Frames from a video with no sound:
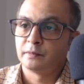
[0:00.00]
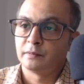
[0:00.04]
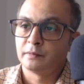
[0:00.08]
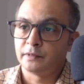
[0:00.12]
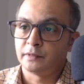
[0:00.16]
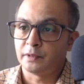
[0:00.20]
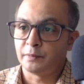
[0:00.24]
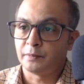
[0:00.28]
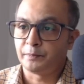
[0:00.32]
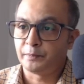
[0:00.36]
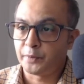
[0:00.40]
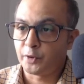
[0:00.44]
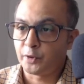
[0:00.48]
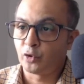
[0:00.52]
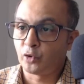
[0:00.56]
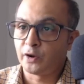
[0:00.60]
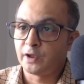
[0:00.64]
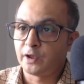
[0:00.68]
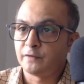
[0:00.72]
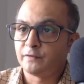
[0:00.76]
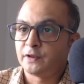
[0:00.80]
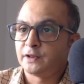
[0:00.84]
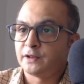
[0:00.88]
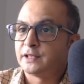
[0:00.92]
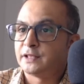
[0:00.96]
the pure
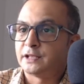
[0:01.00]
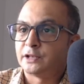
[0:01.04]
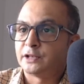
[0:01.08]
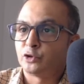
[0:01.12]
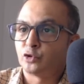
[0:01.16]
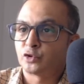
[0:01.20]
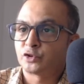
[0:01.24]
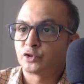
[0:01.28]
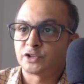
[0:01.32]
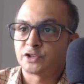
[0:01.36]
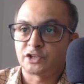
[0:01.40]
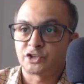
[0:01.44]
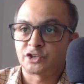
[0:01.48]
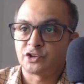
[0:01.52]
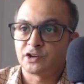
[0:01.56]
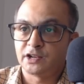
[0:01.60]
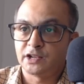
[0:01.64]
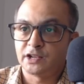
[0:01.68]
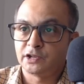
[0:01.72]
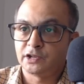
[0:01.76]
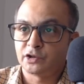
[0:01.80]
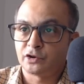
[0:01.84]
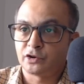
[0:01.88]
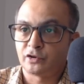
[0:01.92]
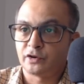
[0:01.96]
even, there is no such
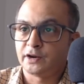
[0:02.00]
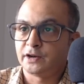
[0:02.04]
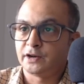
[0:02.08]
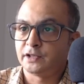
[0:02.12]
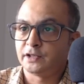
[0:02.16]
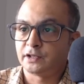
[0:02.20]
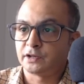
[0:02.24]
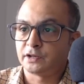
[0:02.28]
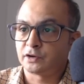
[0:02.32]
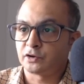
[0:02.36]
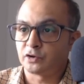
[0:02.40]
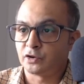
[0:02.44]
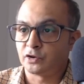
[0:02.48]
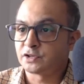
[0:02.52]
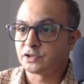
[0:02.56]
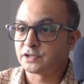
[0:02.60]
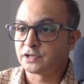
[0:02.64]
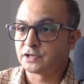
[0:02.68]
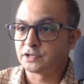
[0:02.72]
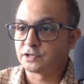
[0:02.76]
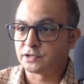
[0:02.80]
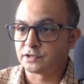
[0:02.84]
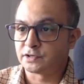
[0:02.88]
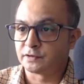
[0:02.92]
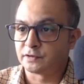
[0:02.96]
linear or any other
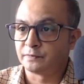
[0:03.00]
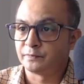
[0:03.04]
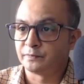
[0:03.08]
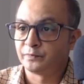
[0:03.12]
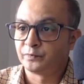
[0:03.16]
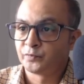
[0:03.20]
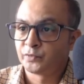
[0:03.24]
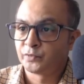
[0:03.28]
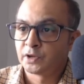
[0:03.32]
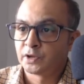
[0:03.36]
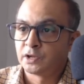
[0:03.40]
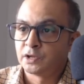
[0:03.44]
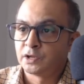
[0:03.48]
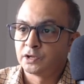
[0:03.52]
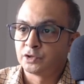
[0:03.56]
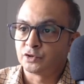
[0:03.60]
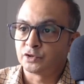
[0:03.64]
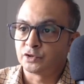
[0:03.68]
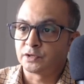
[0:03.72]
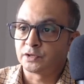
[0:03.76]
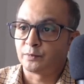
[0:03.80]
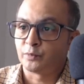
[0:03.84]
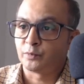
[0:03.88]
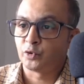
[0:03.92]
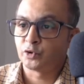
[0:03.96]
constant term.
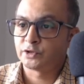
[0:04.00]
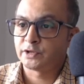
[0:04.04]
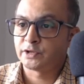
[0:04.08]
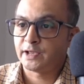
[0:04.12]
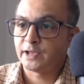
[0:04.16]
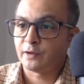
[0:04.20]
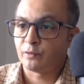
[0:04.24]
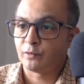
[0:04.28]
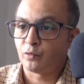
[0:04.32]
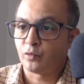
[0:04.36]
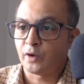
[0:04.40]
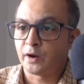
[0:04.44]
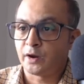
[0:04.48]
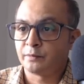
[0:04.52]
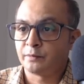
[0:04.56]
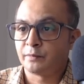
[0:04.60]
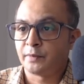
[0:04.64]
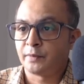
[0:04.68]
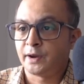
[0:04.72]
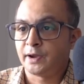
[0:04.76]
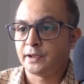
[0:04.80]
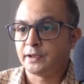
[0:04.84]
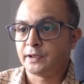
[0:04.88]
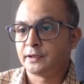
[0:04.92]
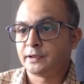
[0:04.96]
So suppose I have 1
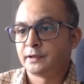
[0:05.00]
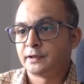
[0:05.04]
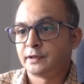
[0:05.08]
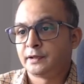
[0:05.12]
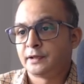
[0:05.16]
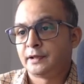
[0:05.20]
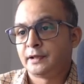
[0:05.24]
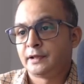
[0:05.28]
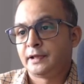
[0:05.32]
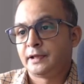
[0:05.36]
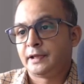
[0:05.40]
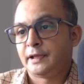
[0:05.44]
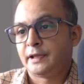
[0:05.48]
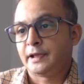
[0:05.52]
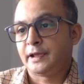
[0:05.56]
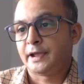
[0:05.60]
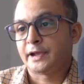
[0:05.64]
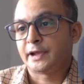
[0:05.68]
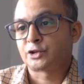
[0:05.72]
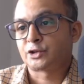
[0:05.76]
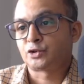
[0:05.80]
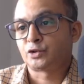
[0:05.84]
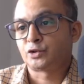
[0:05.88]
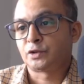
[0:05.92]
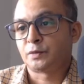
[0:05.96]
by
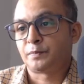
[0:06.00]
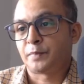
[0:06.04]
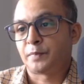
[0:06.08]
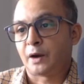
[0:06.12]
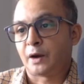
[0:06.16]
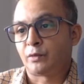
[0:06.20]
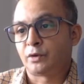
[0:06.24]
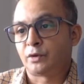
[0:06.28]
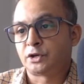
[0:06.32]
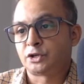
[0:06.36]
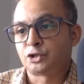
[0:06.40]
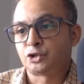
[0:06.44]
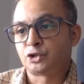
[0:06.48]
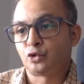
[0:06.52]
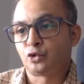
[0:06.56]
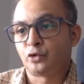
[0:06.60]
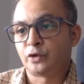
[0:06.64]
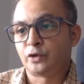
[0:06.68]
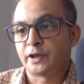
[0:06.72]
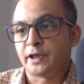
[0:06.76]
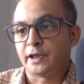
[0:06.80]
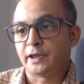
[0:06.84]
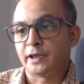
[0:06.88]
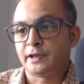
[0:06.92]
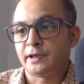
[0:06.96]
x to the power
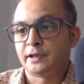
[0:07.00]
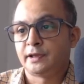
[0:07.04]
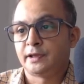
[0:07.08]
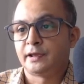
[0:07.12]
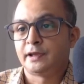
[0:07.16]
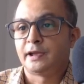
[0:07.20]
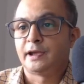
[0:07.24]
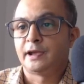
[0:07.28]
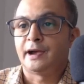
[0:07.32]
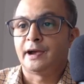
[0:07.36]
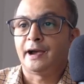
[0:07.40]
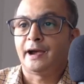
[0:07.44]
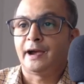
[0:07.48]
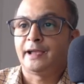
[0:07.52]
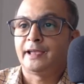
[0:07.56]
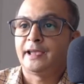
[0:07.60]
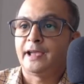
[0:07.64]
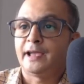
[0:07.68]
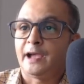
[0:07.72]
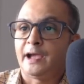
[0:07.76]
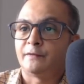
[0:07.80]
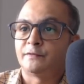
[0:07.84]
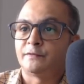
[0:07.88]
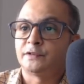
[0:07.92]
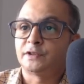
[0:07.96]
2k, I
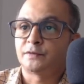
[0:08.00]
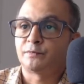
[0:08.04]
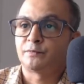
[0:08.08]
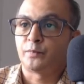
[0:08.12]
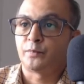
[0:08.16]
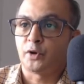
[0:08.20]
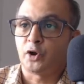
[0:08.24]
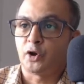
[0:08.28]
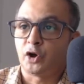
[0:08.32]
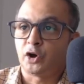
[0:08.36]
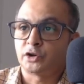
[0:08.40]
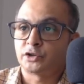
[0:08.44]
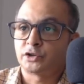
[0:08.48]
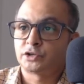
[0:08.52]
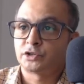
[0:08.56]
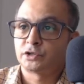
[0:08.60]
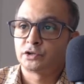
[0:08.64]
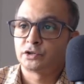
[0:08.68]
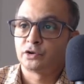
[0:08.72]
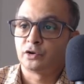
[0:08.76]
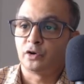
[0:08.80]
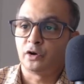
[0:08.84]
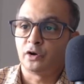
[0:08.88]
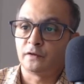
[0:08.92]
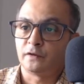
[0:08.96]
have the plot
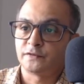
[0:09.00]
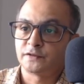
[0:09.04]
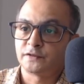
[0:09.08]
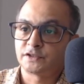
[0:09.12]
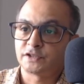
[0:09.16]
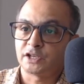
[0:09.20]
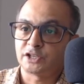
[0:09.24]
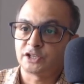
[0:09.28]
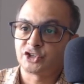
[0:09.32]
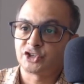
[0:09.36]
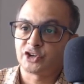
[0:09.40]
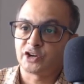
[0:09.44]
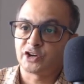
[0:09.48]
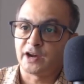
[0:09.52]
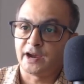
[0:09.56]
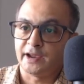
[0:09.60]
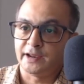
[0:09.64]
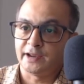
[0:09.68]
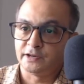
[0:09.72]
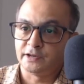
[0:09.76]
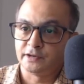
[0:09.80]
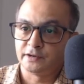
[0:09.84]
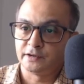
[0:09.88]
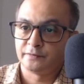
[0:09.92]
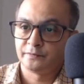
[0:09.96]
of such
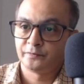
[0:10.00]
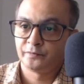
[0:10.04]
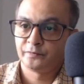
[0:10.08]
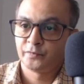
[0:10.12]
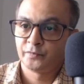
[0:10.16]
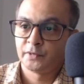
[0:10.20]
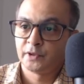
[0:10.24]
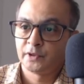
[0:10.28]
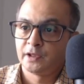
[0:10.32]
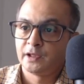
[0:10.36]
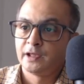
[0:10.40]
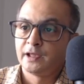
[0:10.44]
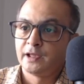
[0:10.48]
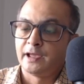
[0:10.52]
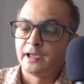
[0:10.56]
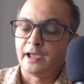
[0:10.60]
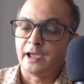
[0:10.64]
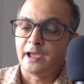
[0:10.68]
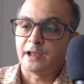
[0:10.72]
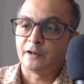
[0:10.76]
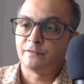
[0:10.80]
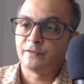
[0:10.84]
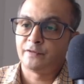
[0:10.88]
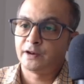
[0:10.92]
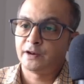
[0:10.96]
kind.
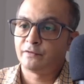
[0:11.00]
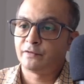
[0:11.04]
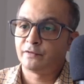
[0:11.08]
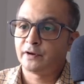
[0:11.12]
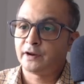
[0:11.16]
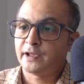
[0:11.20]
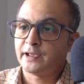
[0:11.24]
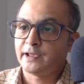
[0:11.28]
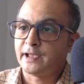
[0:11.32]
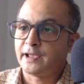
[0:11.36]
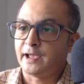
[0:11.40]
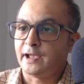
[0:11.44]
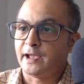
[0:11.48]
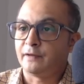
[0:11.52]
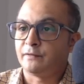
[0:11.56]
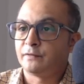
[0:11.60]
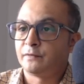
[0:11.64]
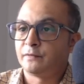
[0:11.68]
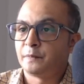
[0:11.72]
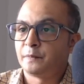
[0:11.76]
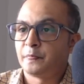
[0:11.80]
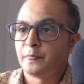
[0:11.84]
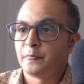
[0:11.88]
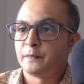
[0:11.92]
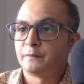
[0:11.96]
And whenever I
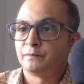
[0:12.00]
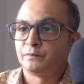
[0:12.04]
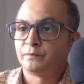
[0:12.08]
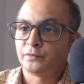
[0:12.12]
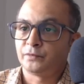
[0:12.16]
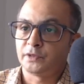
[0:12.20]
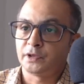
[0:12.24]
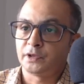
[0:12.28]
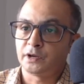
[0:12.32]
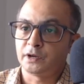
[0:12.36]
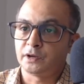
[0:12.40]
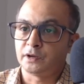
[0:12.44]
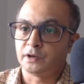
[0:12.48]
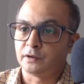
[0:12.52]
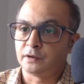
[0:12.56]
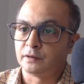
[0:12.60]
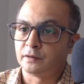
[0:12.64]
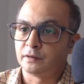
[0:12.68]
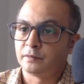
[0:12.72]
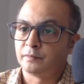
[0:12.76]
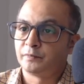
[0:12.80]
have the